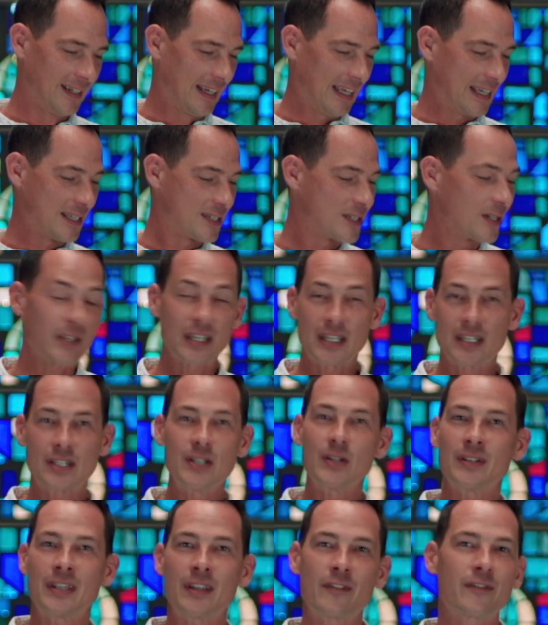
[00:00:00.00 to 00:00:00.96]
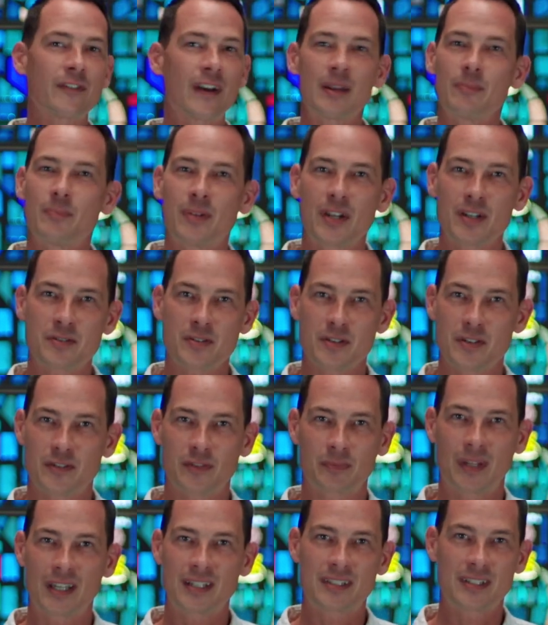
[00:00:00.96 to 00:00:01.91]
And so they do, and they find pictures
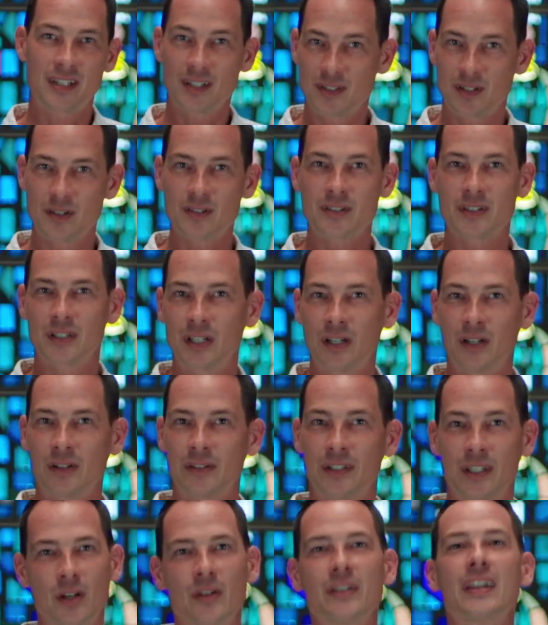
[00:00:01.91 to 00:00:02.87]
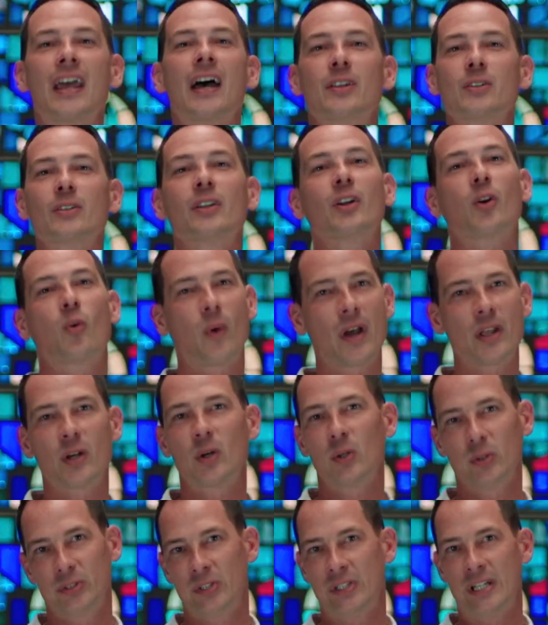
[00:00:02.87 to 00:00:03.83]
from like 10 years ago, and they go, Dad, you look way
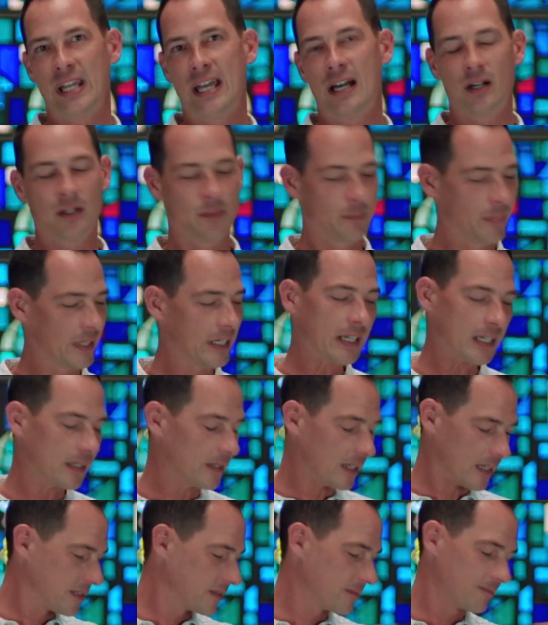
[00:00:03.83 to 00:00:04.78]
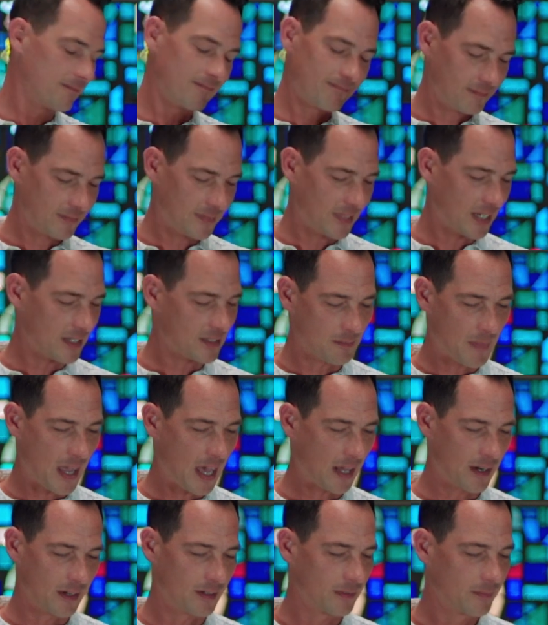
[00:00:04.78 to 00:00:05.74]
older now. But that doesn't
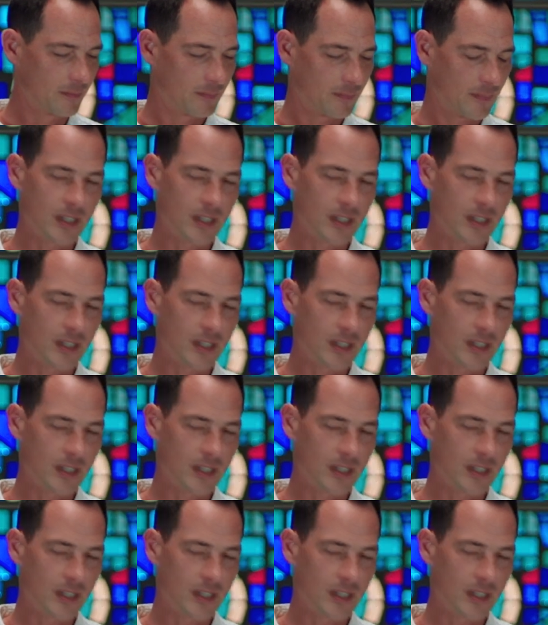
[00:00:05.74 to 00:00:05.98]
matter.